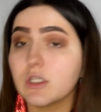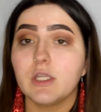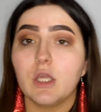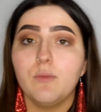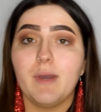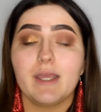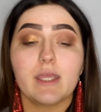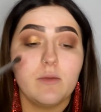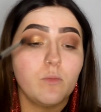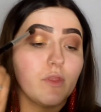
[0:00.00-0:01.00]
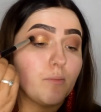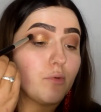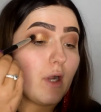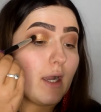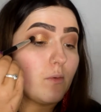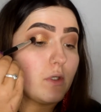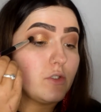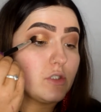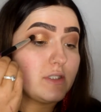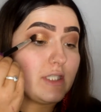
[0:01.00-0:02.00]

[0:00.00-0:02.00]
I'm going to go back in with a brown and just